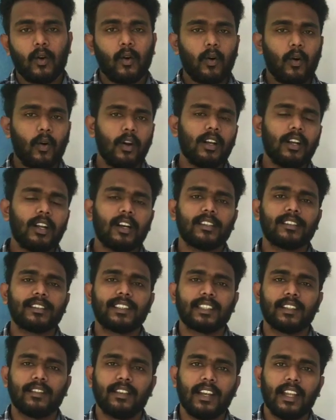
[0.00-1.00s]
All
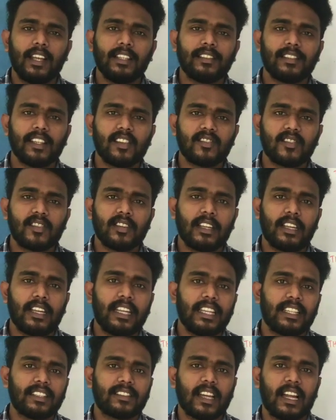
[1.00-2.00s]
civilization
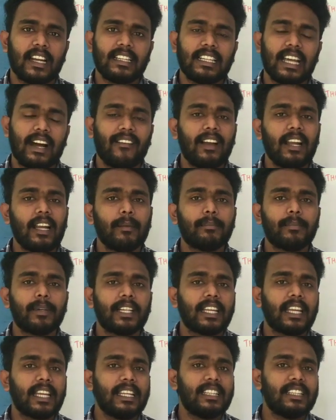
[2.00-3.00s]
is developed
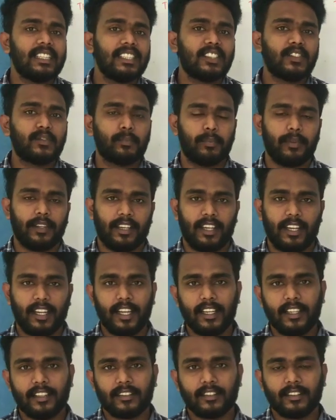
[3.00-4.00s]
in this
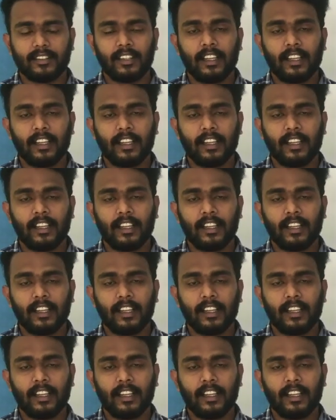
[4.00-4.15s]
period.